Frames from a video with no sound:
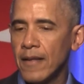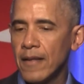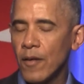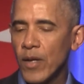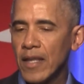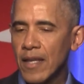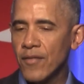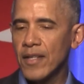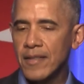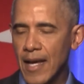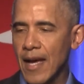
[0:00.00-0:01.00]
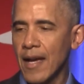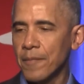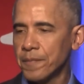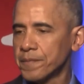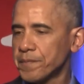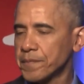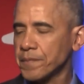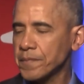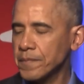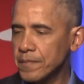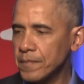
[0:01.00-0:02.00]
We live at a time
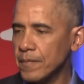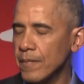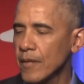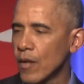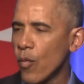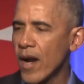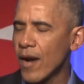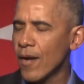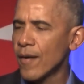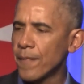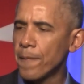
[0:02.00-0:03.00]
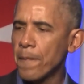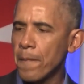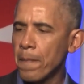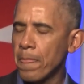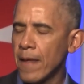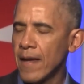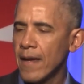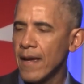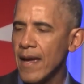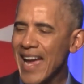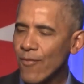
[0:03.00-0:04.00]
where
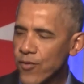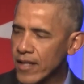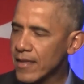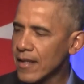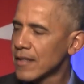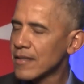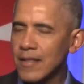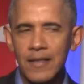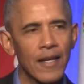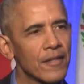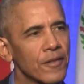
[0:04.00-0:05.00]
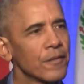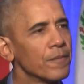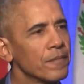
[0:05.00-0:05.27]
everything is contested.